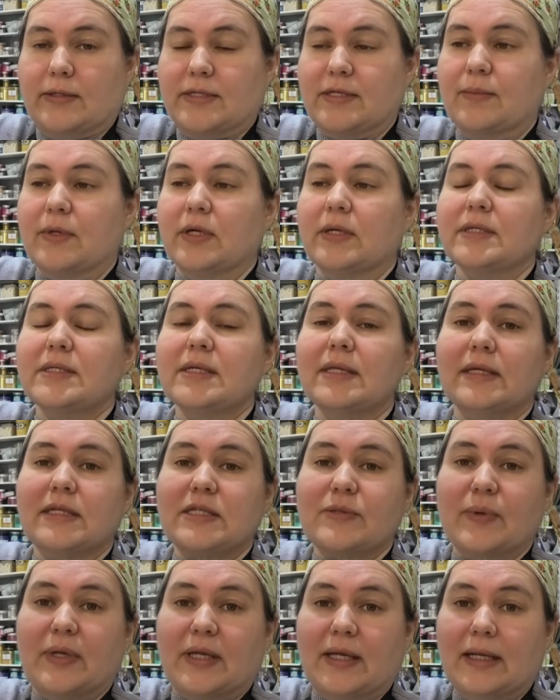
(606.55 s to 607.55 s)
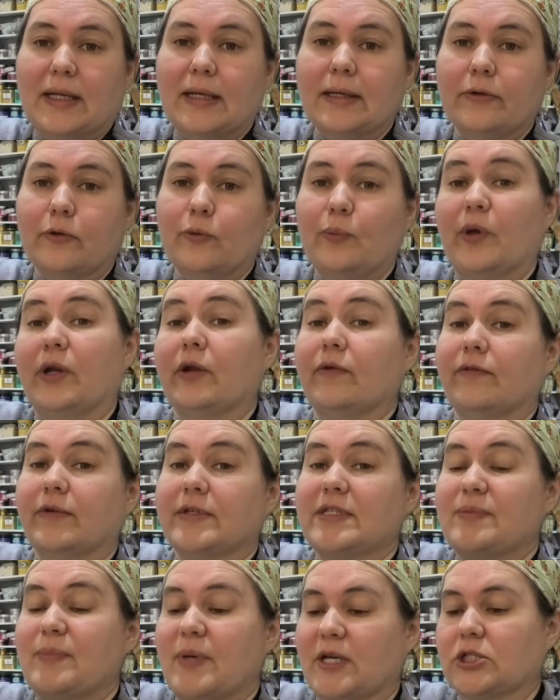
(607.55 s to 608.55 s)
So because of this, we need a little bit of a
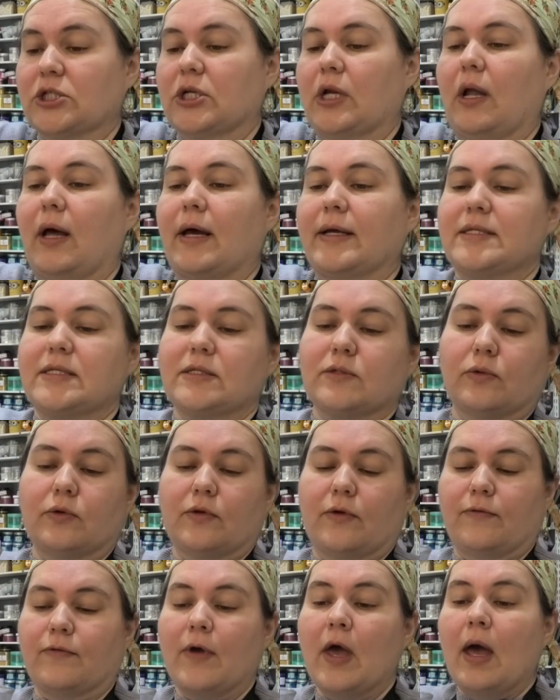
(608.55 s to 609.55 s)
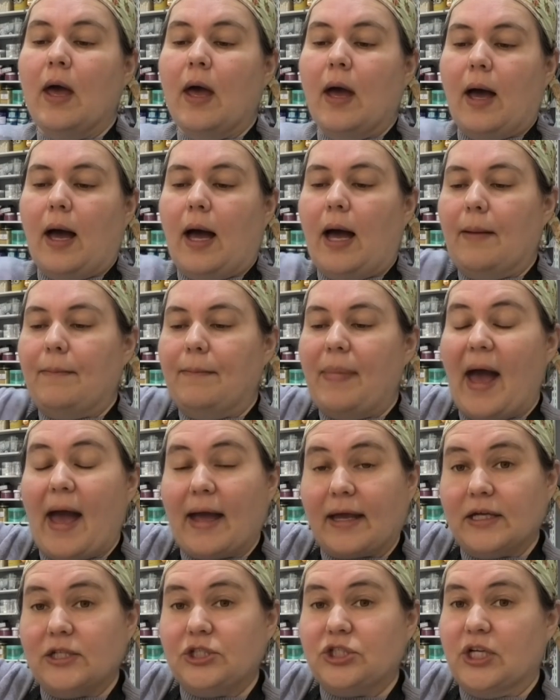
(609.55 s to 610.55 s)
specialized sort of
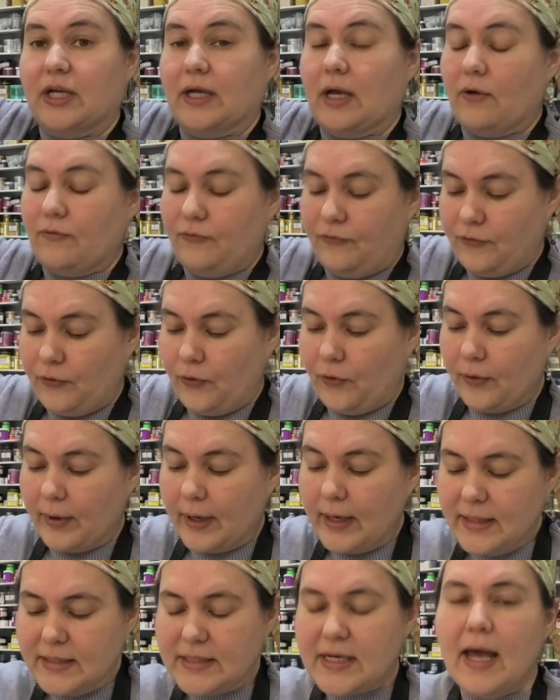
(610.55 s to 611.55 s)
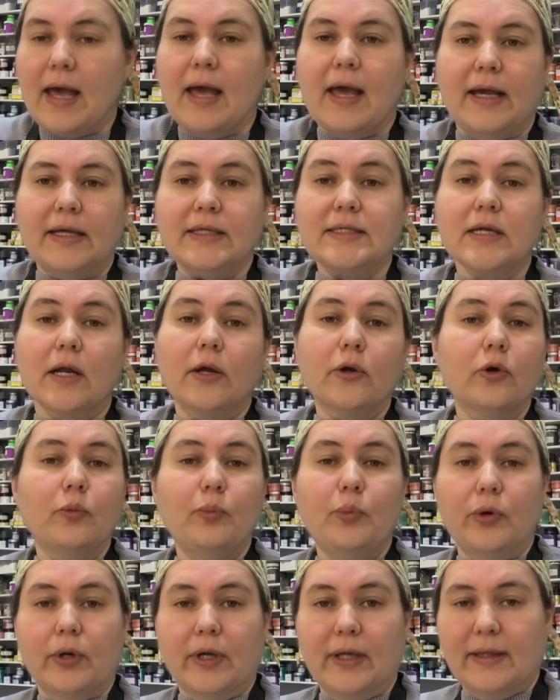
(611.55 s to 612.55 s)
packaging for it. It's no
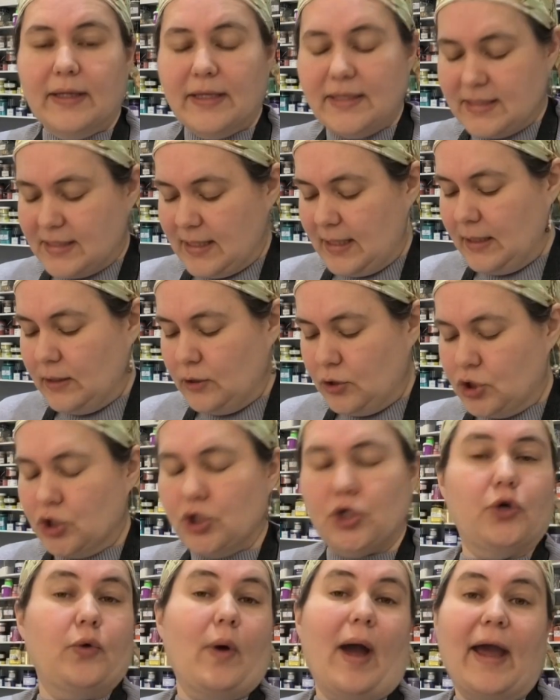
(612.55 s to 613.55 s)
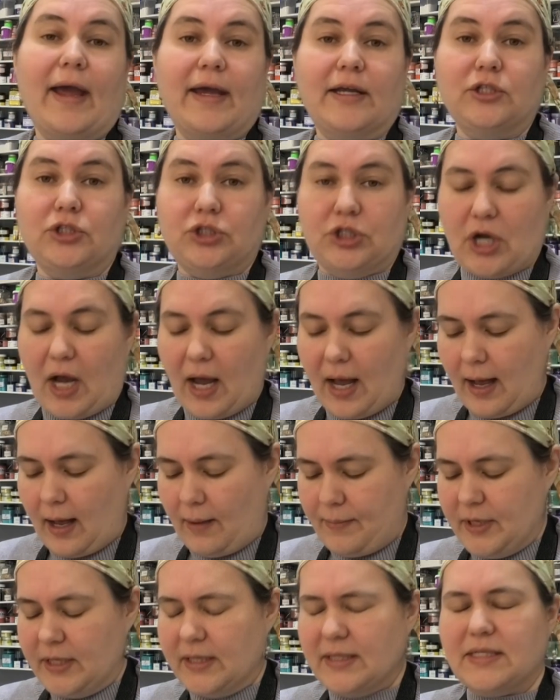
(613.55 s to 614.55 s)
good putting this into a
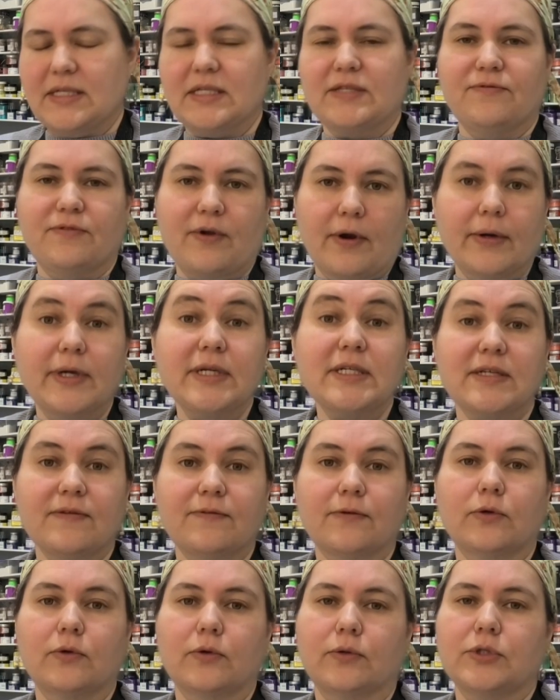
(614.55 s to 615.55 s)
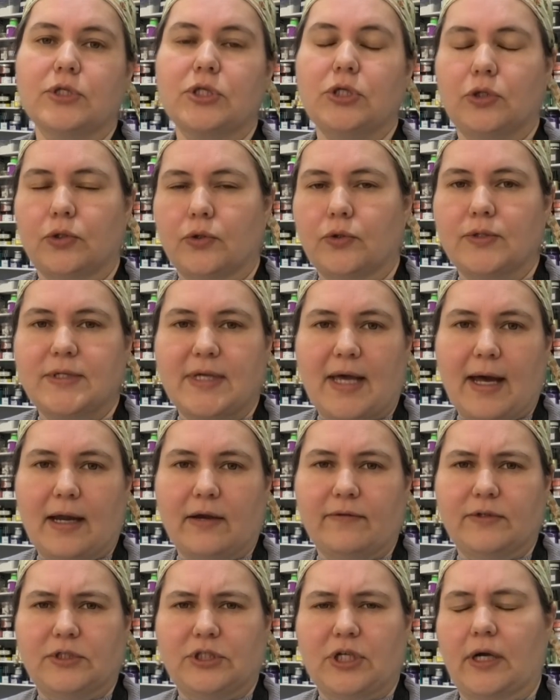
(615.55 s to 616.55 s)
jar because it's very difficult to use
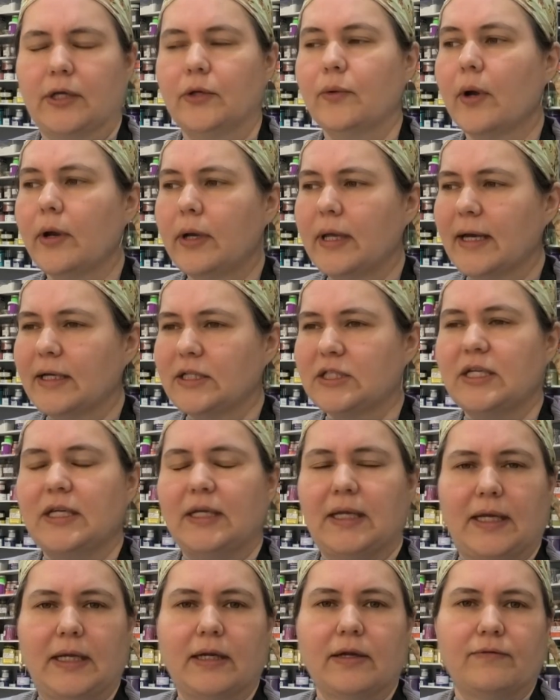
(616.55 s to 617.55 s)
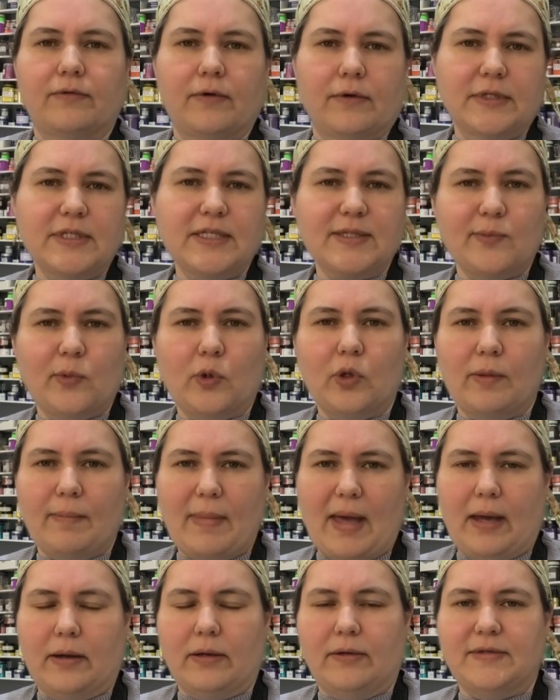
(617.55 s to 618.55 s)
out of a jar. You only actually need a very small
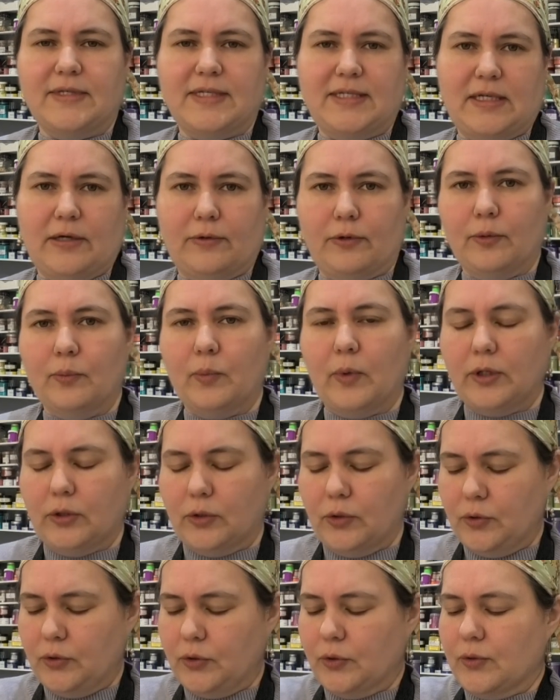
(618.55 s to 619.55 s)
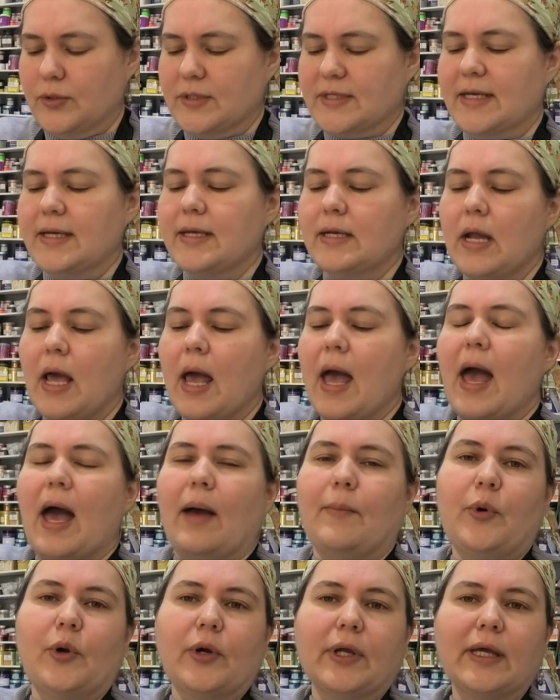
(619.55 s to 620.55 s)
amount of serum when you use it,
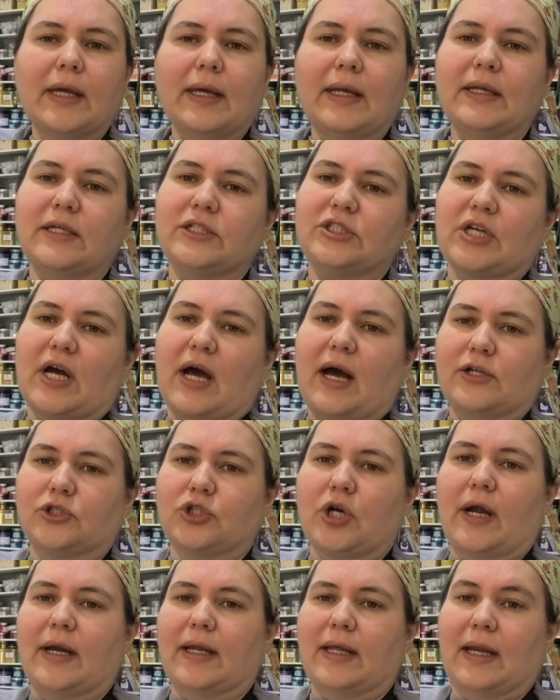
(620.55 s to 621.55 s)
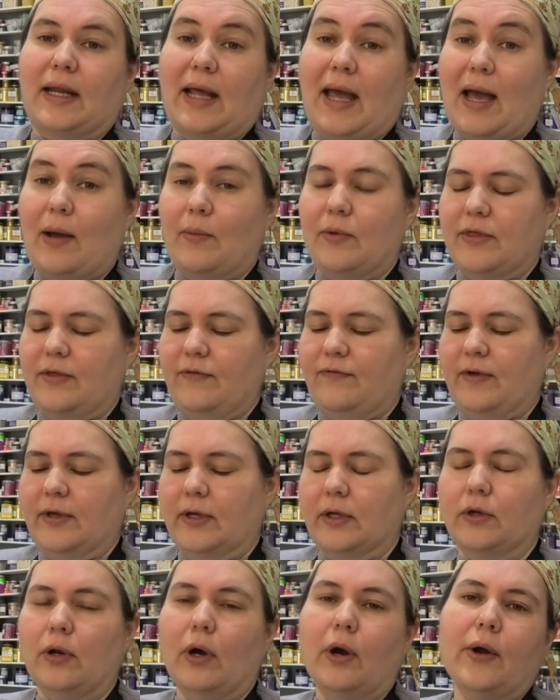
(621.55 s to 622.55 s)
and putting it in a jar, trying to get it out with your
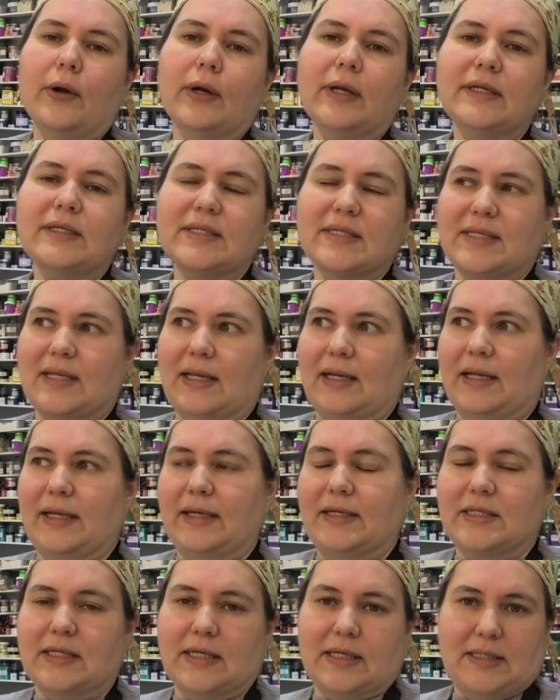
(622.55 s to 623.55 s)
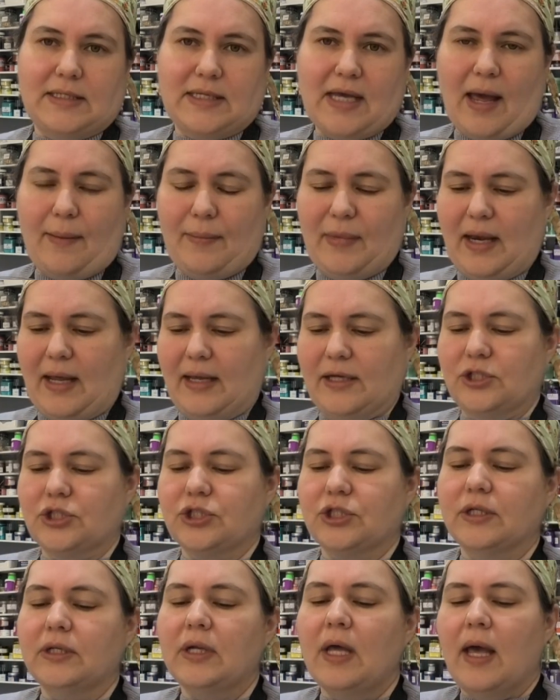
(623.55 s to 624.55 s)
finger, not only does it lead to
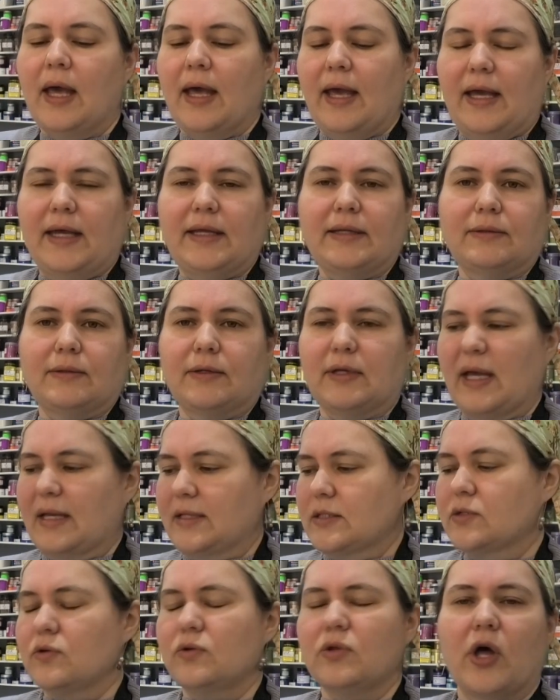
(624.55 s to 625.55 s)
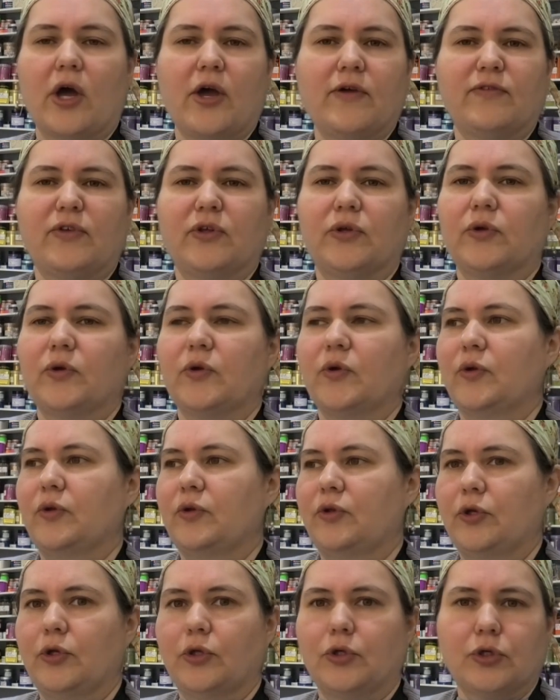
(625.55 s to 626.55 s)
contamination, it gets all over you.
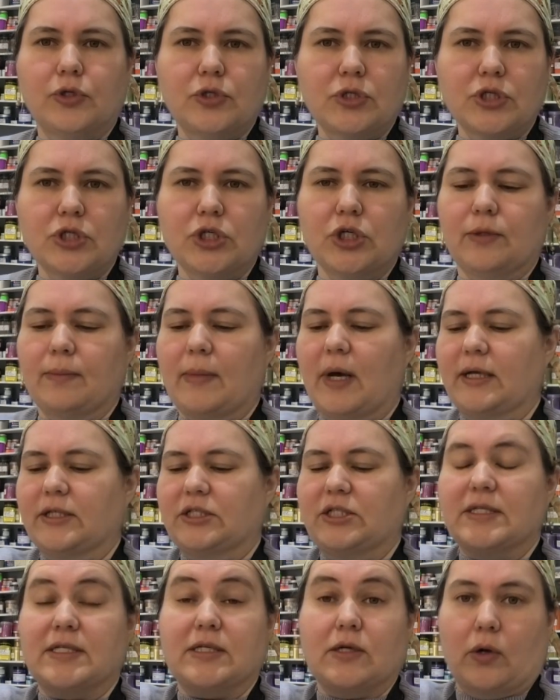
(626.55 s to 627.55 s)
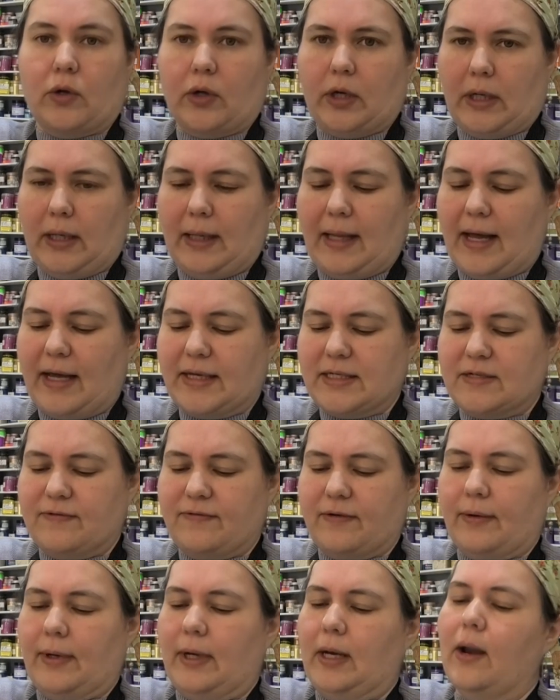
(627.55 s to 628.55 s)
You use too much, it's not going to last
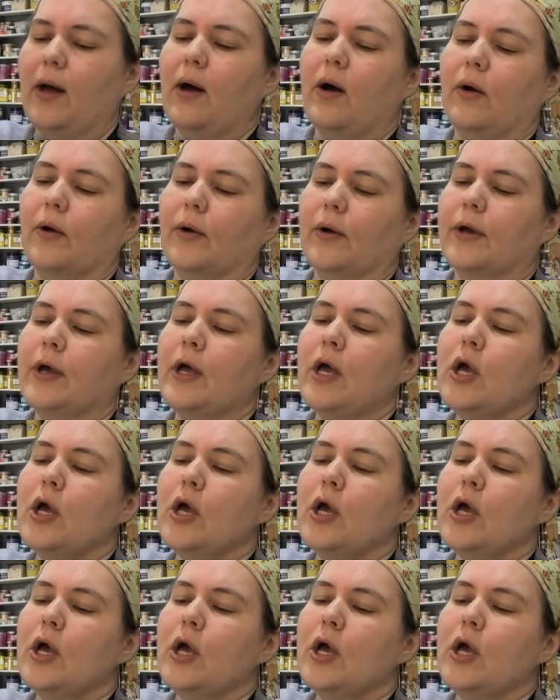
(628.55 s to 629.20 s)
very long.